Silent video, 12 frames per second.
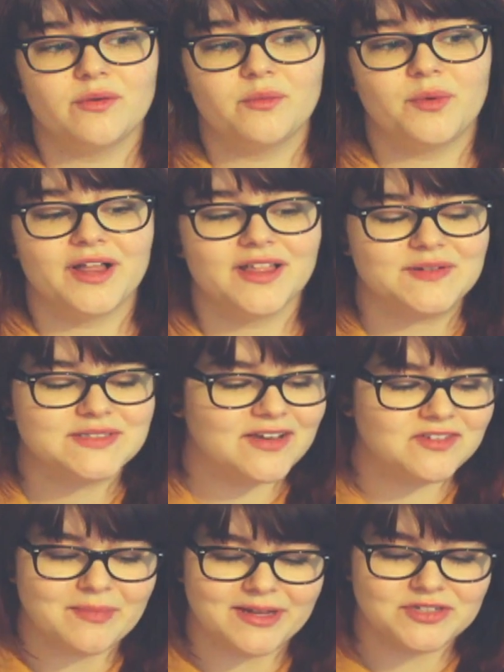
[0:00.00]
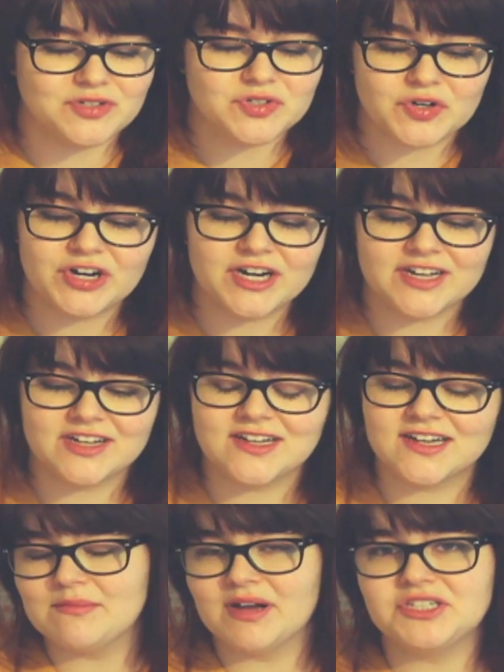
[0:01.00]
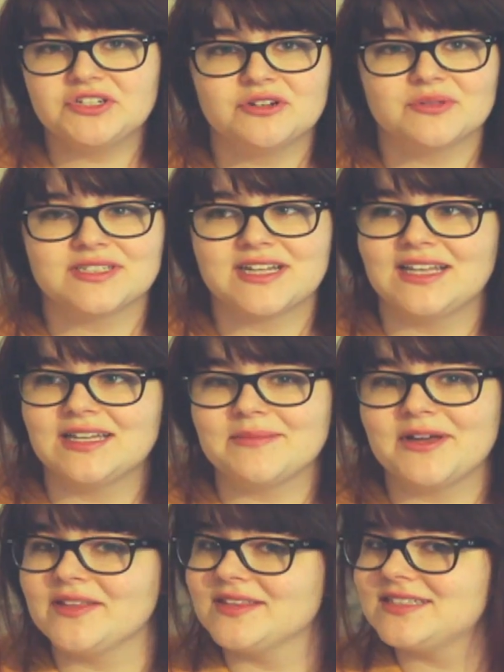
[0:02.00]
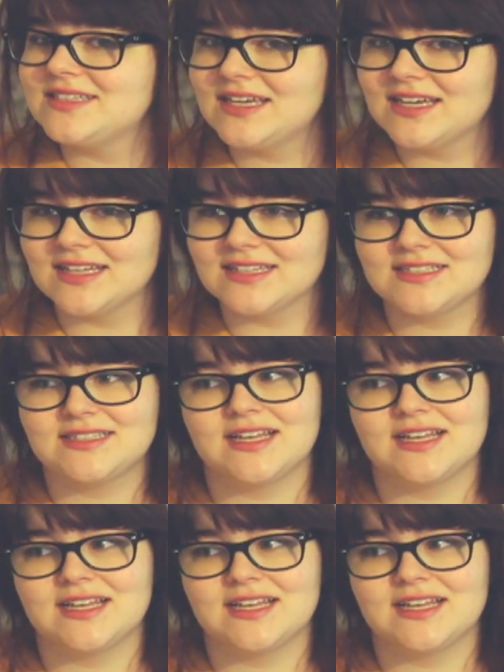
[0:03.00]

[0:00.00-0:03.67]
While I was having my tutorial, my tutor was telling me all these things.